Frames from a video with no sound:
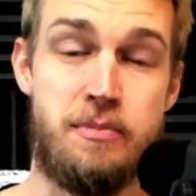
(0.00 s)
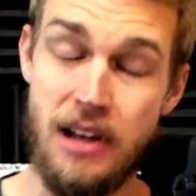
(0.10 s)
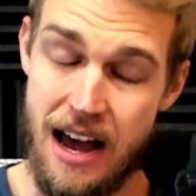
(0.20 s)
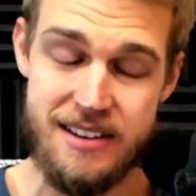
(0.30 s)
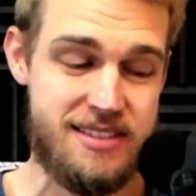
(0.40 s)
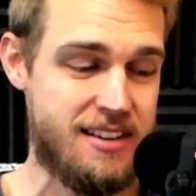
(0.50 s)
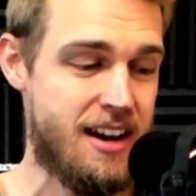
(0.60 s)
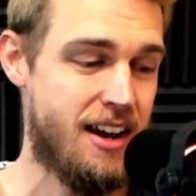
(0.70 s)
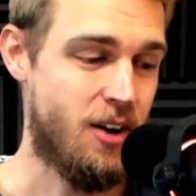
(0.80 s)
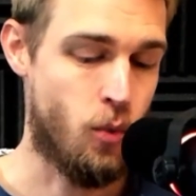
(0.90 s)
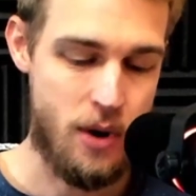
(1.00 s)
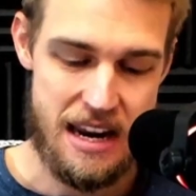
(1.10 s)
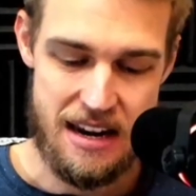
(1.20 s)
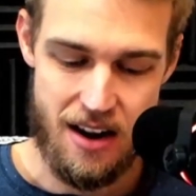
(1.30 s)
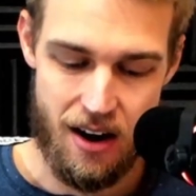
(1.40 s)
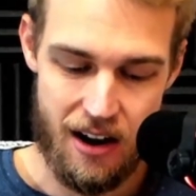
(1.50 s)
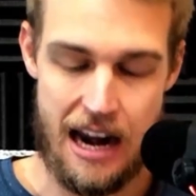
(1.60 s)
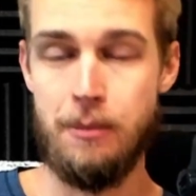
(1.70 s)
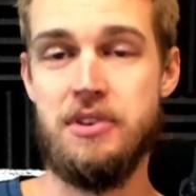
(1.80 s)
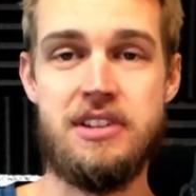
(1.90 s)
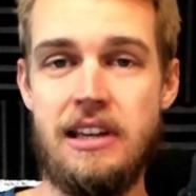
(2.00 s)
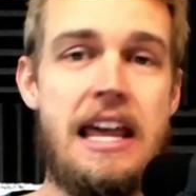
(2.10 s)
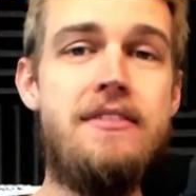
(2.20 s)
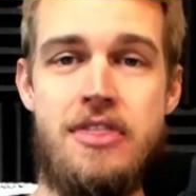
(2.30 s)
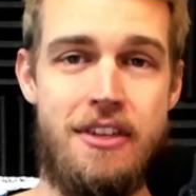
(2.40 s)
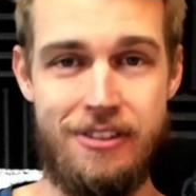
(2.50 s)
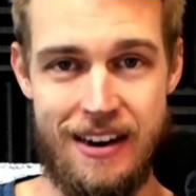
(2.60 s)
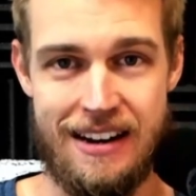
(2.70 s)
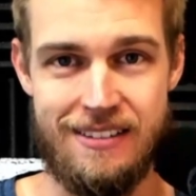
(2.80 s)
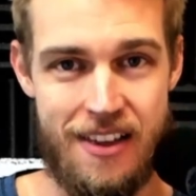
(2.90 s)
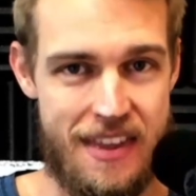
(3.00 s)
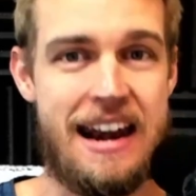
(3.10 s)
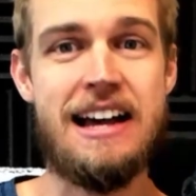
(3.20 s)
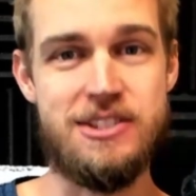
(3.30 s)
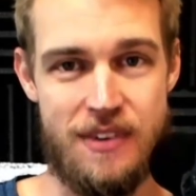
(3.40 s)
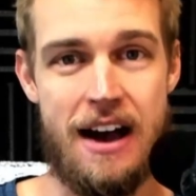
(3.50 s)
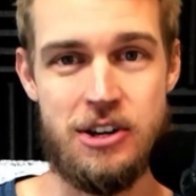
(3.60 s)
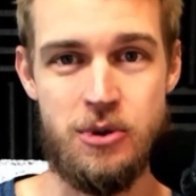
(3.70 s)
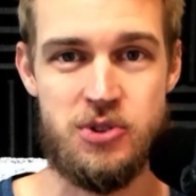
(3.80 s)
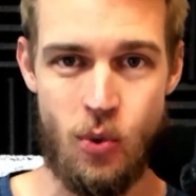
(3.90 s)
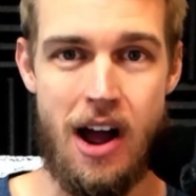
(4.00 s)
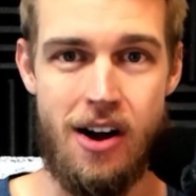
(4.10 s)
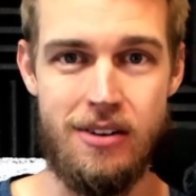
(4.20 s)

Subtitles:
Plus, we are able to live in the thing, and that has value as well.